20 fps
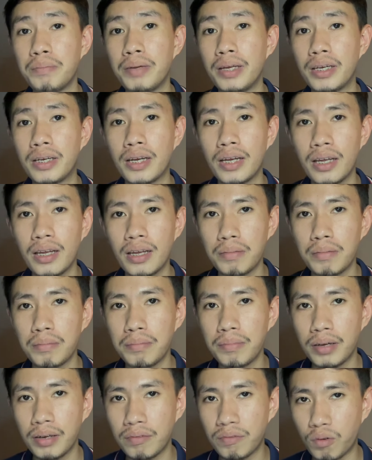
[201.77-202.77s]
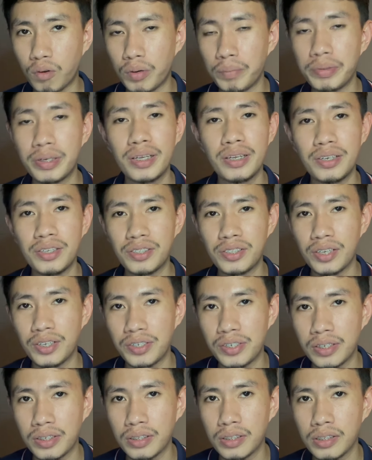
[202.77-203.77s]
make informed
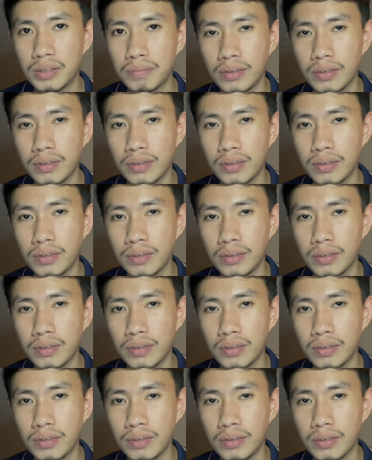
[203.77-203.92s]
decisions.